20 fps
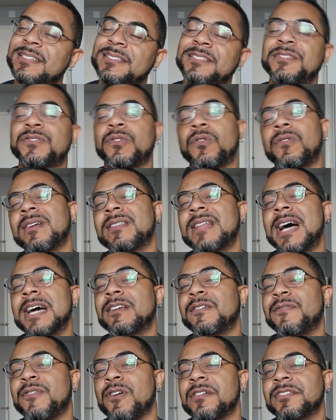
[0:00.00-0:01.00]
this storyline
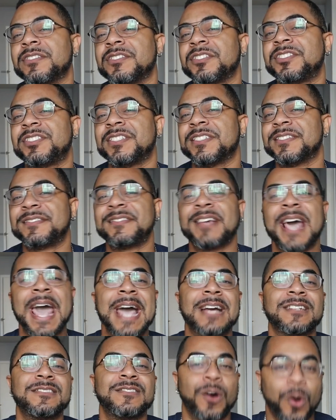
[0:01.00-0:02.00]
of hers is just
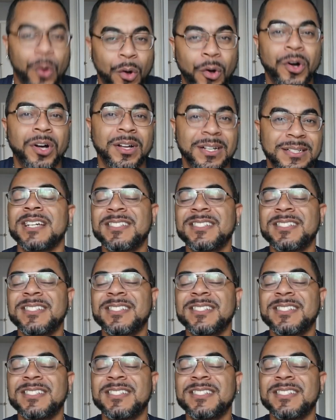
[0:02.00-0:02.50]
tacked on.